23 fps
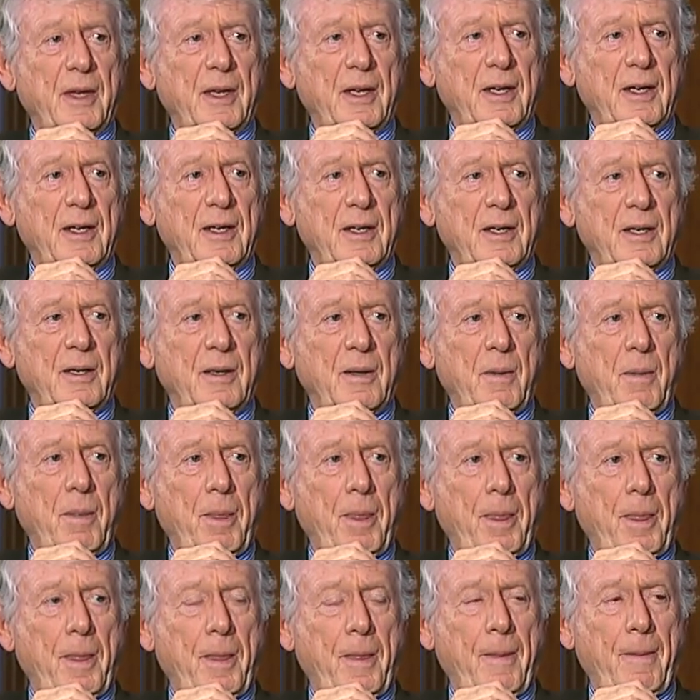That's
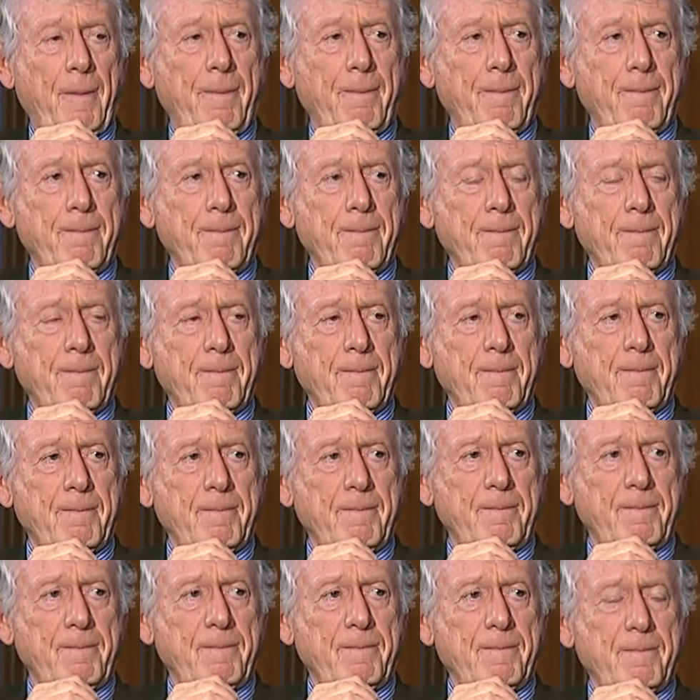absolutely true.
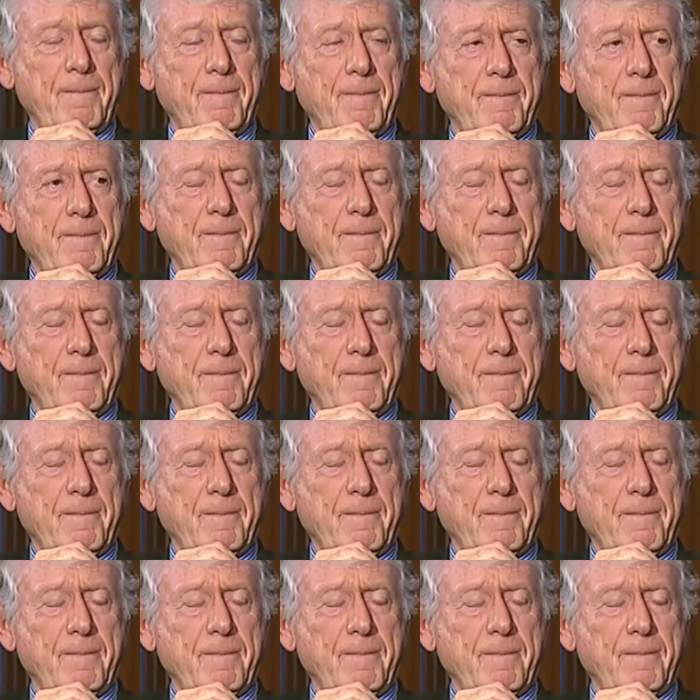And I'm